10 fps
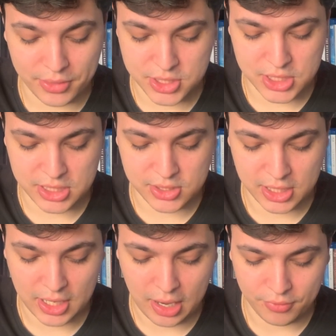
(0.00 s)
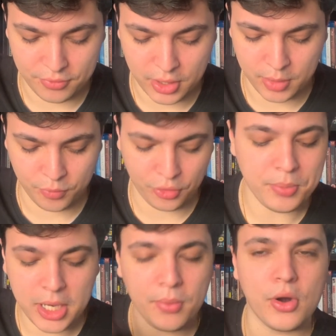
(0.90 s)
this season enough. From
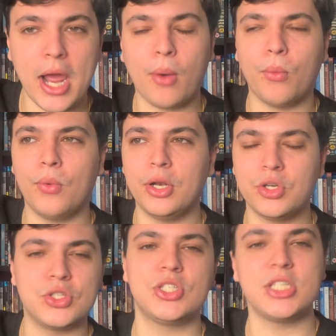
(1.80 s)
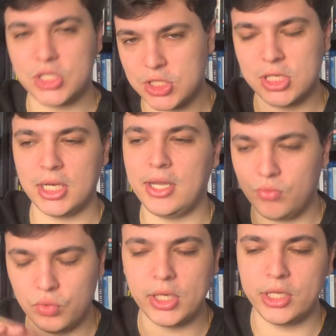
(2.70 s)
here on out, we're in consistently
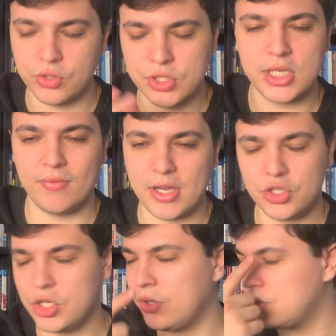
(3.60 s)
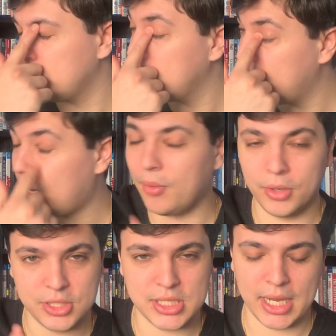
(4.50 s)
really good TV shows, I
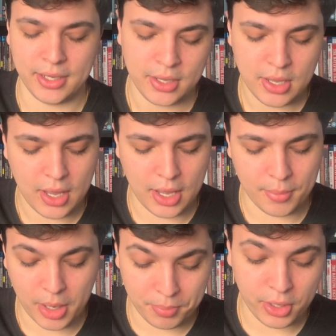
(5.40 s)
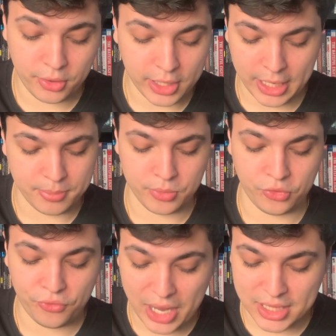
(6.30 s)
want to say. Umbrella Academy was
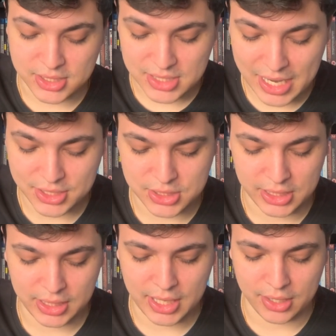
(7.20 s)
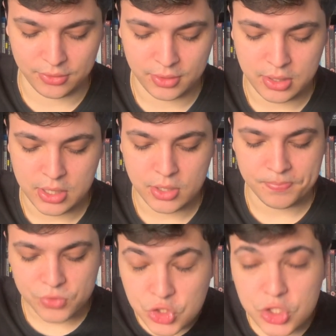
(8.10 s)
fantastic, and
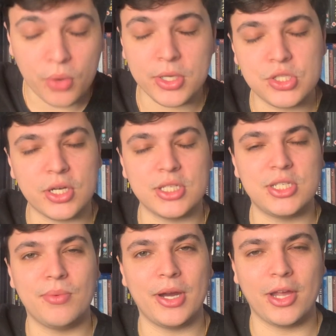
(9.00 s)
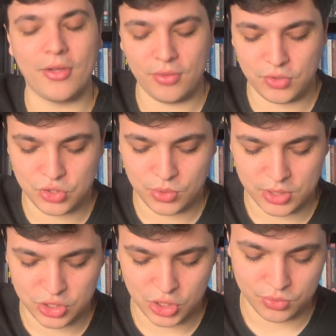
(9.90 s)
so excited to see where they go in the future with
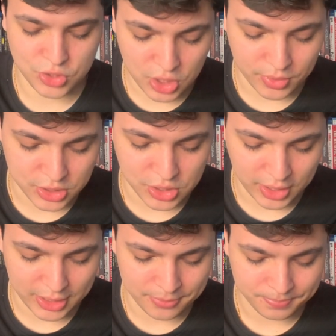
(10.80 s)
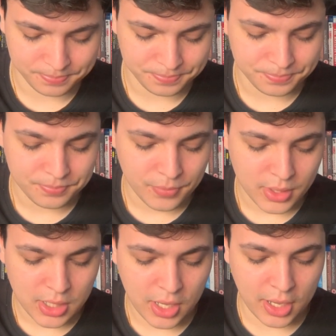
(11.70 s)
this show. So excited.
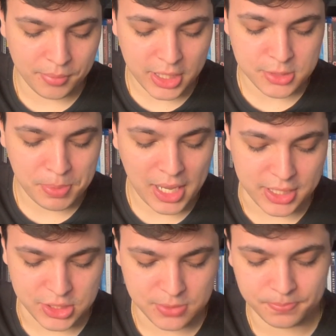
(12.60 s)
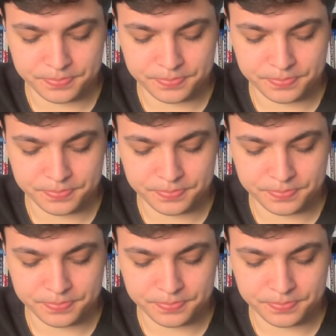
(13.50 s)
Next place,